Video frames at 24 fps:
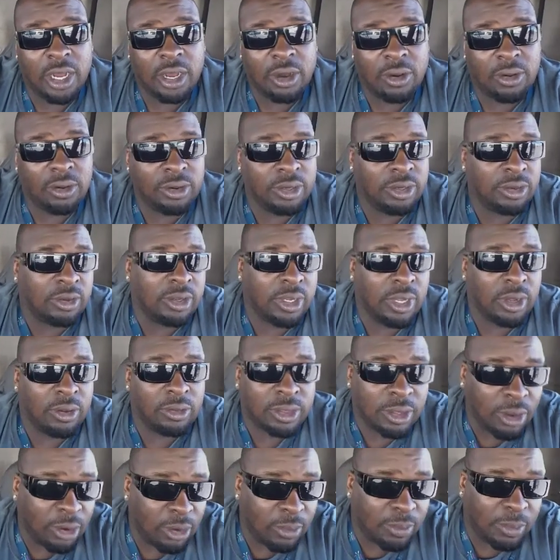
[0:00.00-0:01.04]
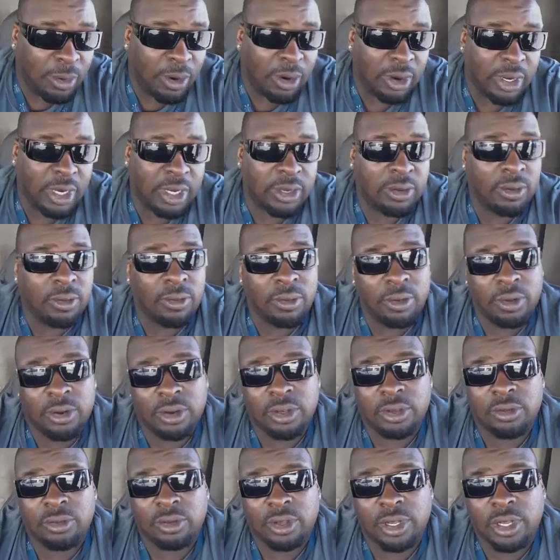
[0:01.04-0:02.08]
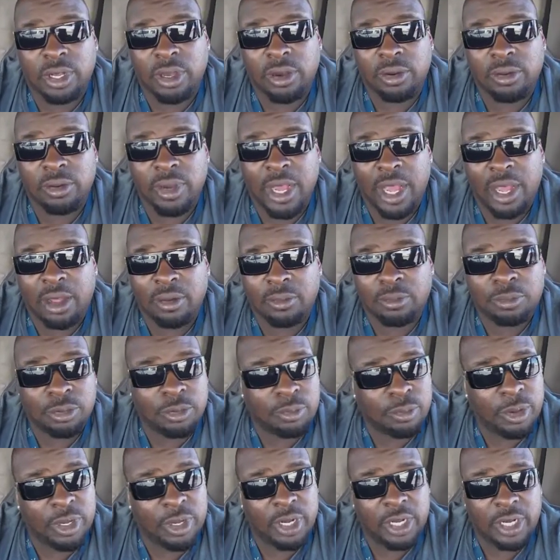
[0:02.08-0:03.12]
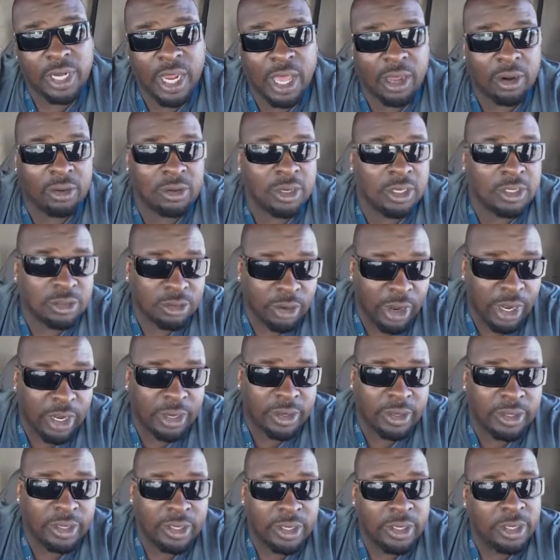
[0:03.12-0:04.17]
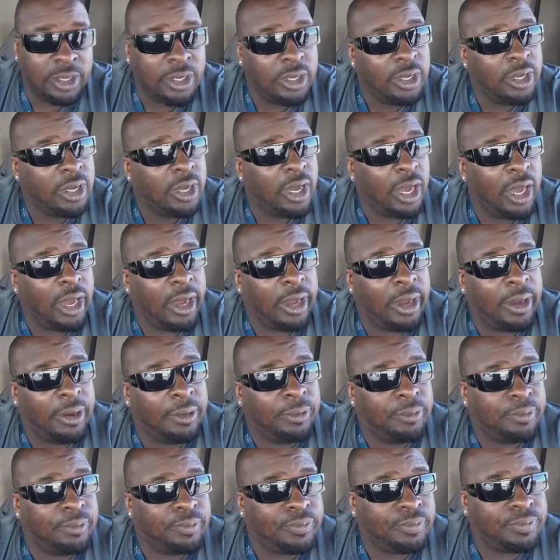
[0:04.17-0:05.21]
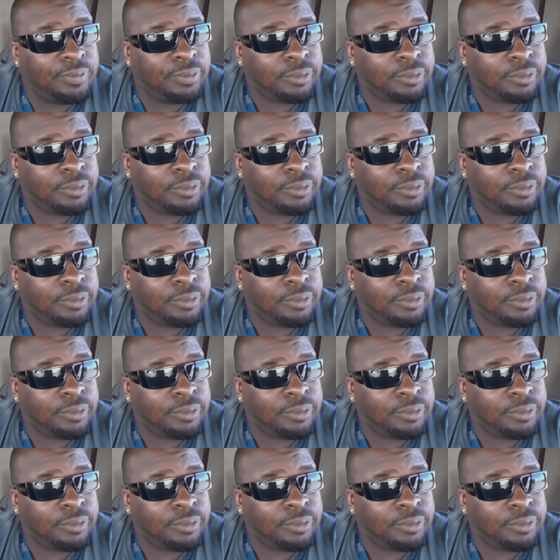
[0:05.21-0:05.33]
or you can go third party, or you can go out and put money down on a truck. Um,